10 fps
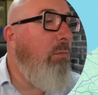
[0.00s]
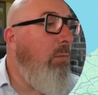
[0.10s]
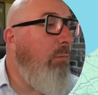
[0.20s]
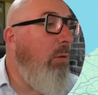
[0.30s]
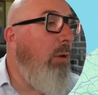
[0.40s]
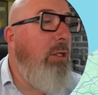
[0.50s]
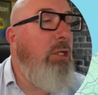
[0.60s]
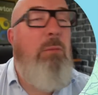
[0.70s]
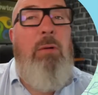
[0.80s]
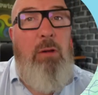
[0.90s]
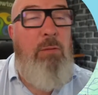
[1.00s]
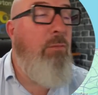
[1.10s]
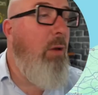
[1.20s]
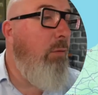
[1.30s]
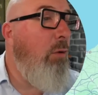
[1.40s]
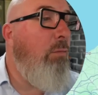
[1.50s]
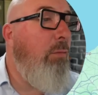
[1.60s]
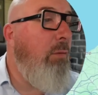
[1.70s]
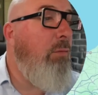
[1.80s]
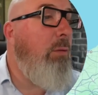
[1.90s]
from the other one. It's actually a bit even further north than
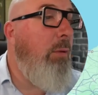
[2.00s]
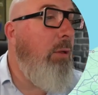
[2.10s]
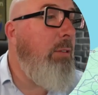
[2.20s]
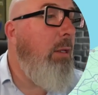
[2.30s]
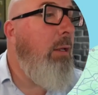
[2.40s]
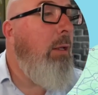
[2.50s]
the other one, to be honest.